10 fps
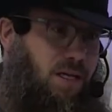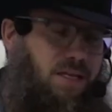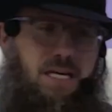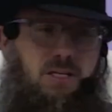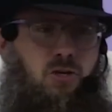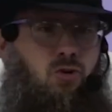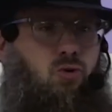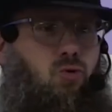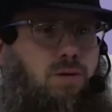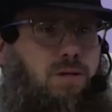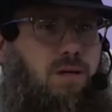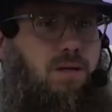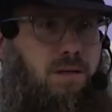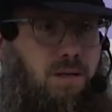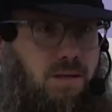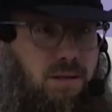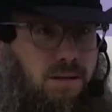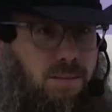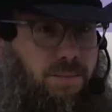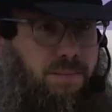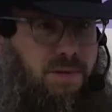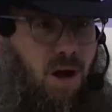They knew the